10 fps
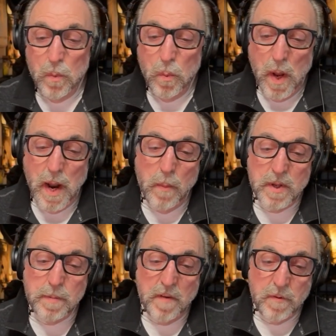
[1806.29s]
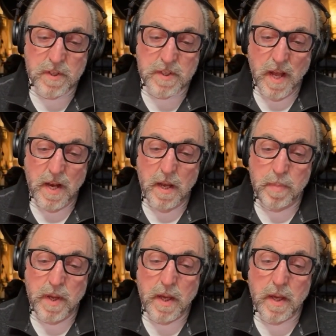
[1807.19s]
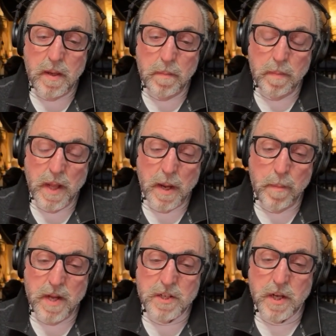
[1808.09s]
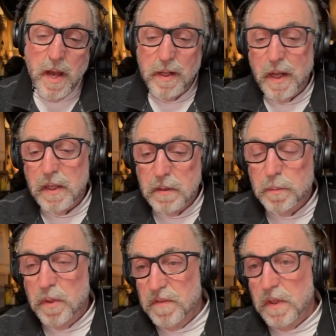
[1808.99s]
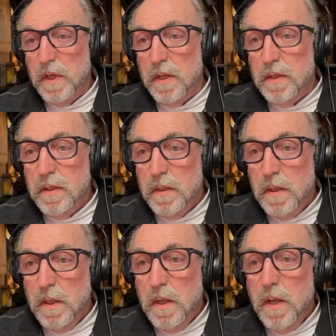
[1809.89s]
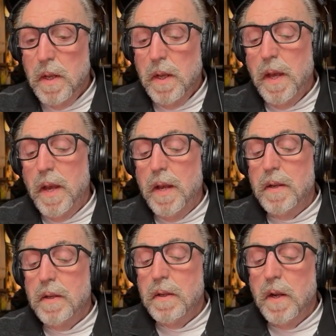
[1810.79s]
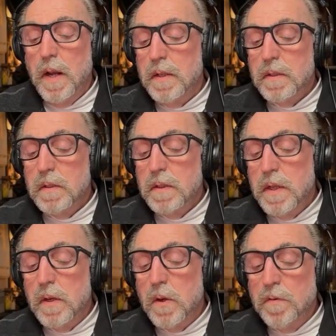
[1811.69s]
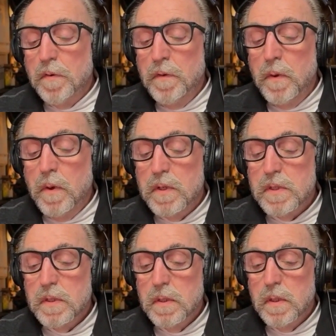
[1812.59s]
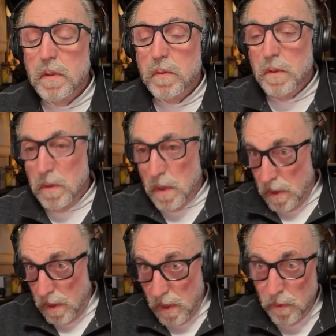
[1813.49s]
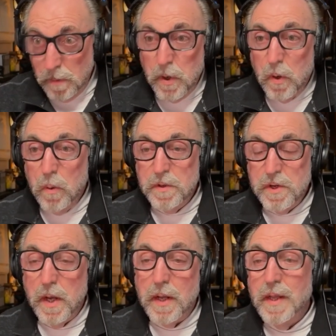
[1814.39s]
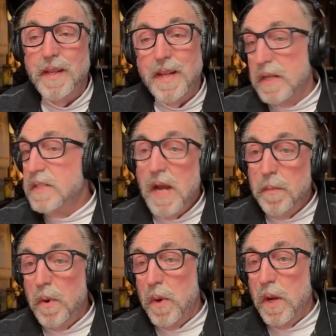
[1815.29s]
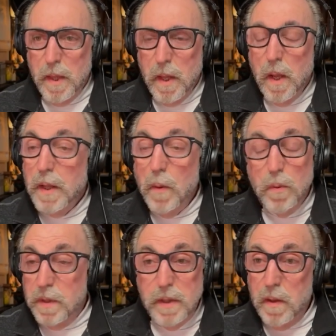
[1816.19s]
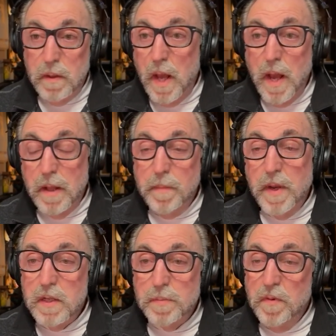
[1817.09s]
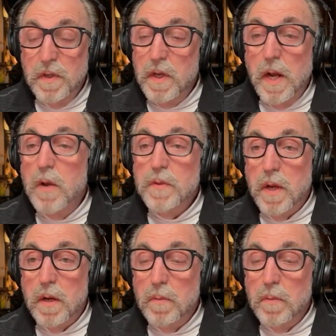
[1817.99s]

And I went to my first NAB. Black Magic had like a little pavilion, and I didn't go for a few years, and I would be going with Jake. And then the next time I went out there, they had the biggest pavilion out there.